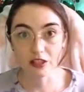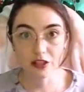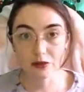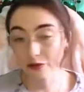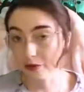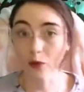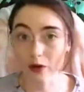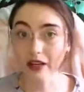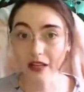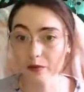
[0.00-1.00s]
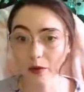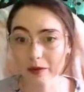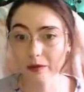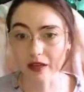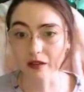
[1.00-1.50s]
you from point A to
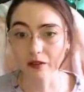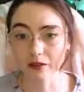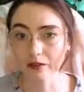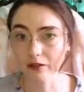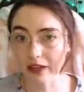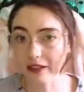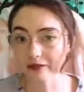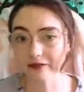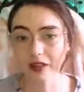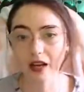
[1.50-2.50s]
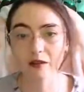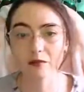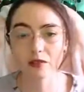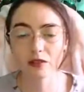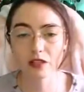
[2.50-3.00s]
point B. right?
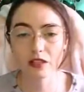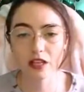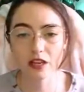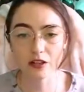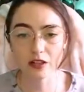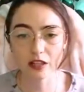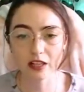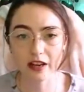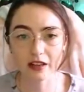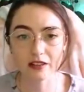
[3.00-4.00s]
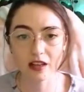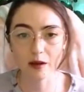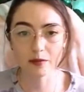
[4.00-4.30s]
So this here connects up